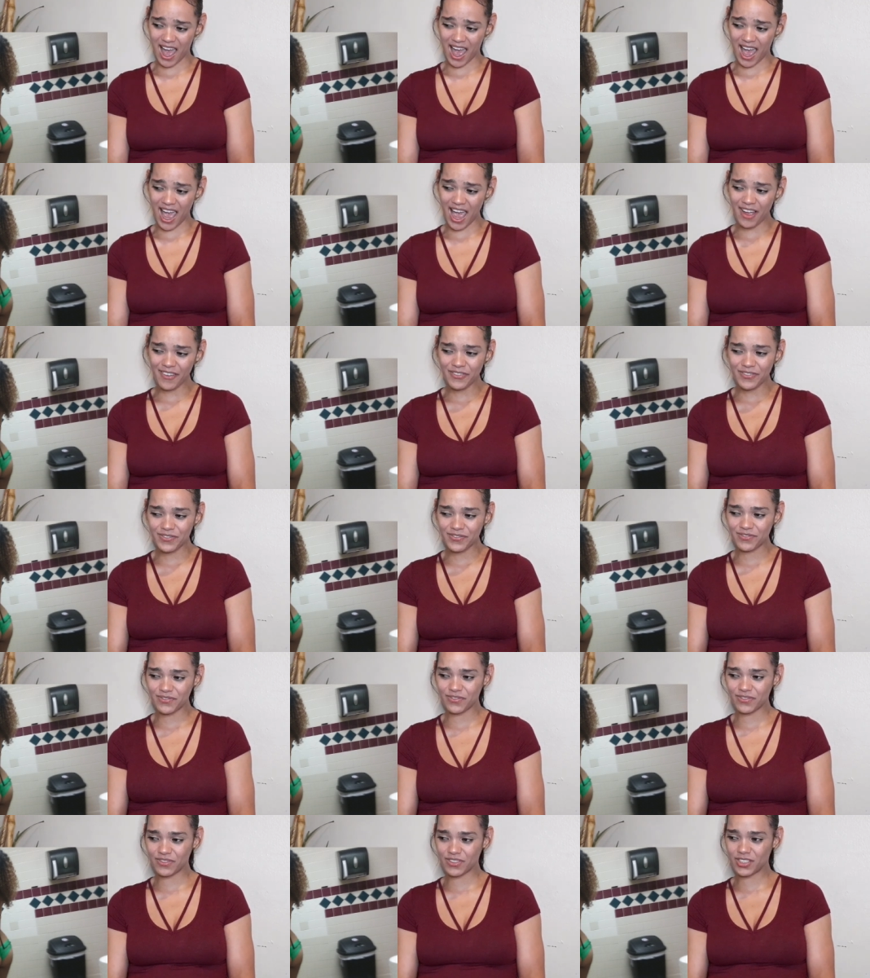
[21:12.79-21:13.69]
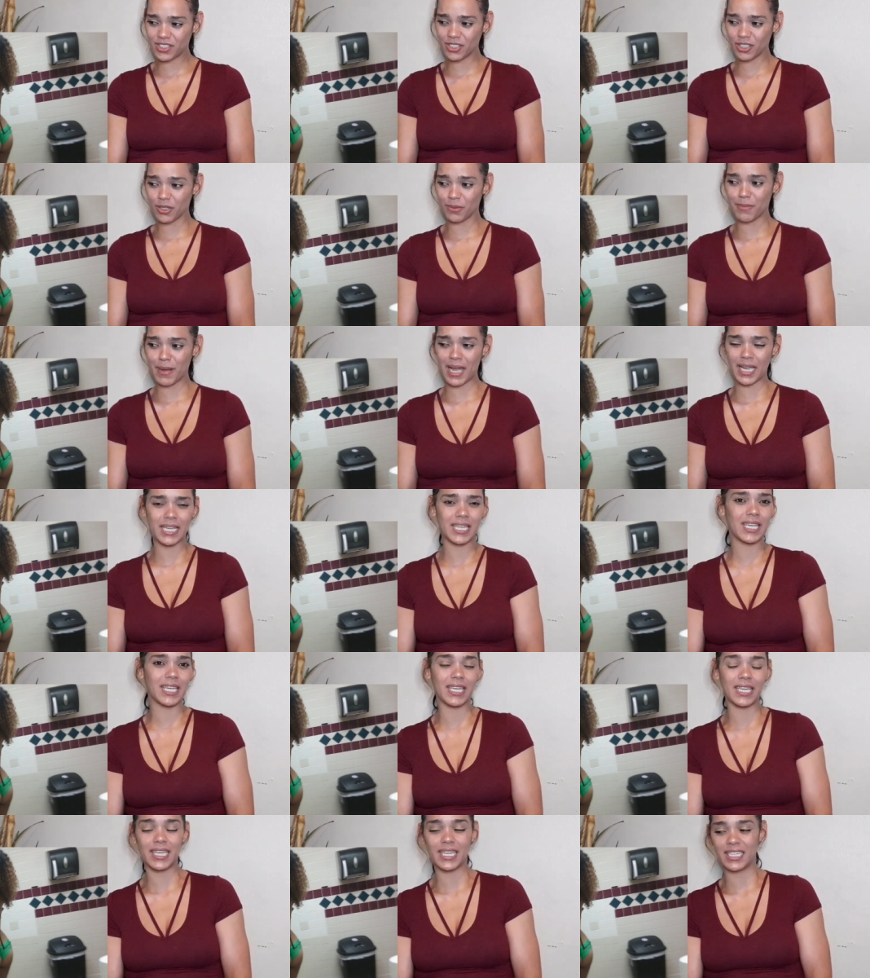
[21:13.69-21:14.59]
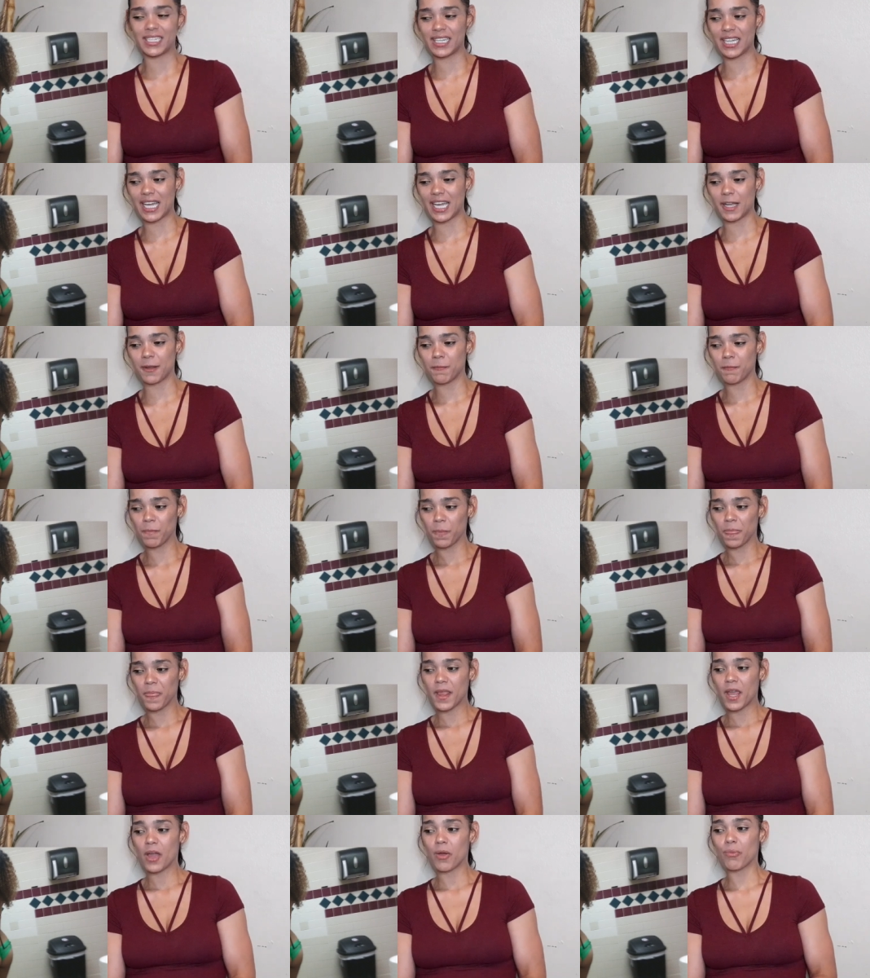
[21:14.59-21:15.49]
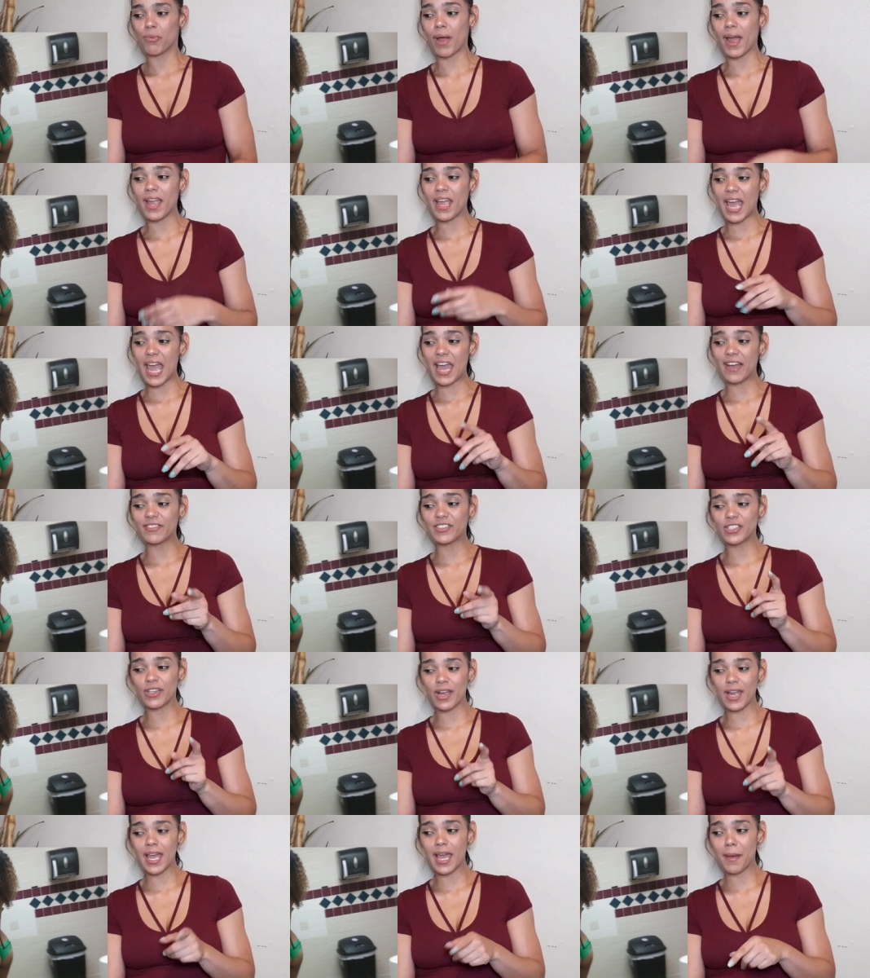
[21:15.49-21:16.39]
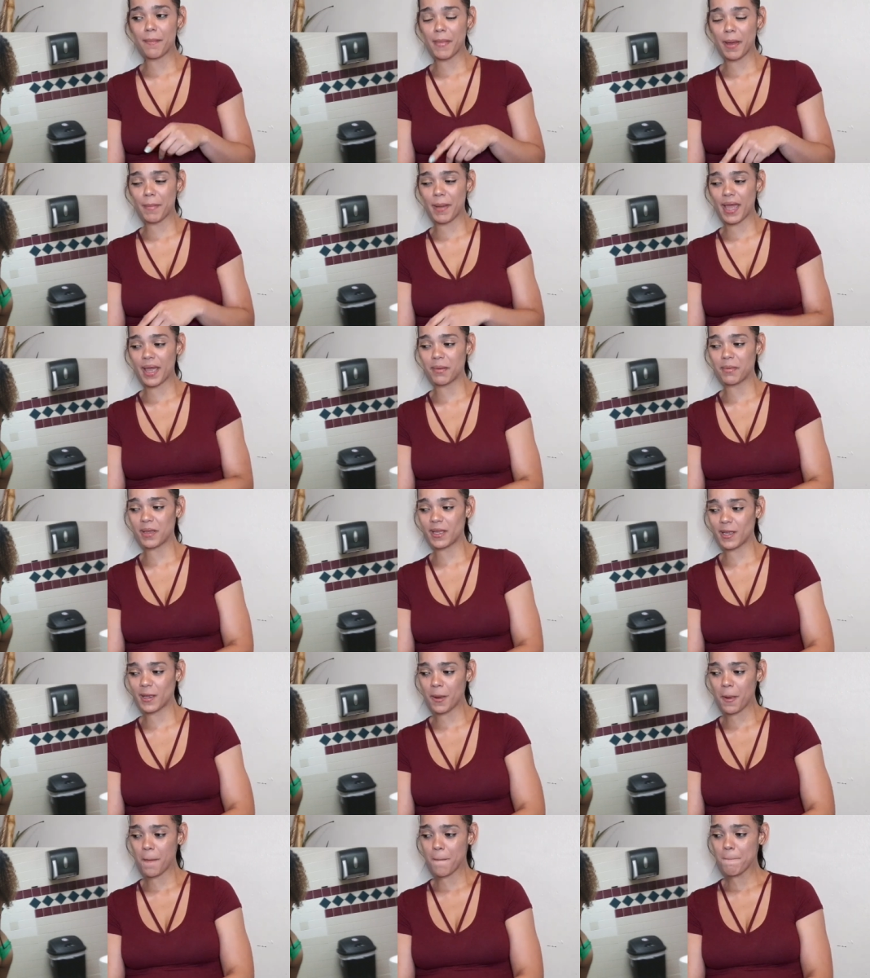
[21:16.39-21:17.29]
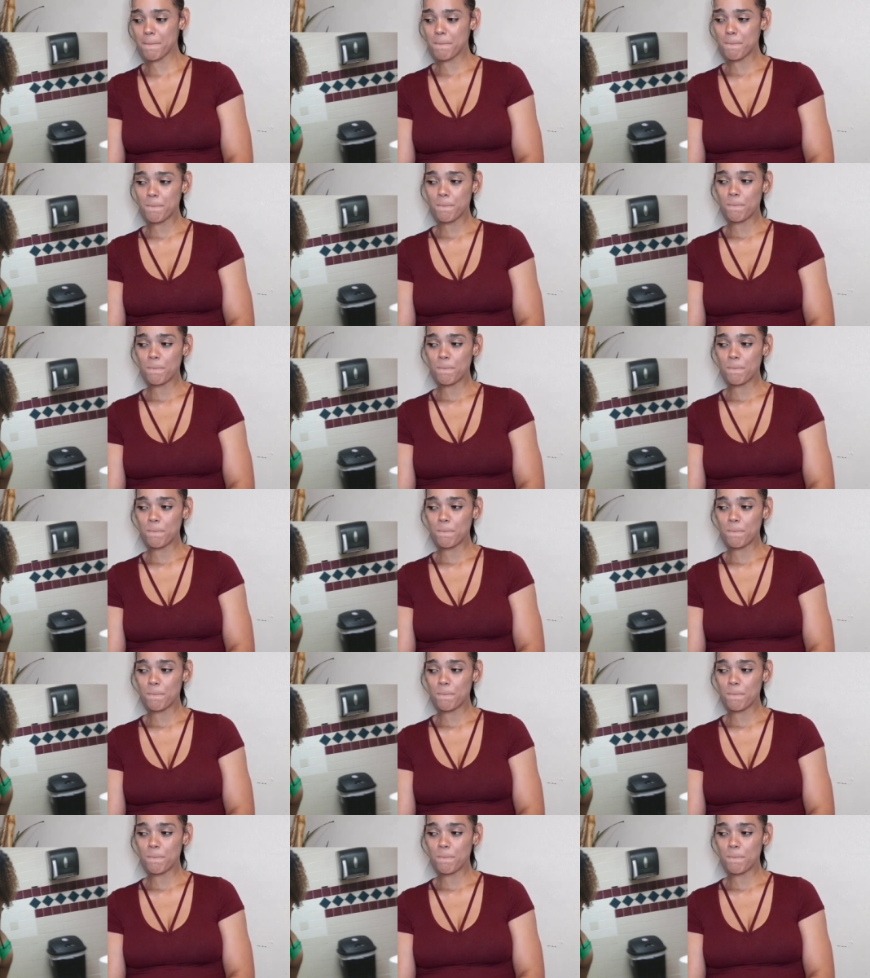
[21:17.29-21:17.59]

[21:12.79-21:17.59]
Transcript: after my kid, like right after I had my baby.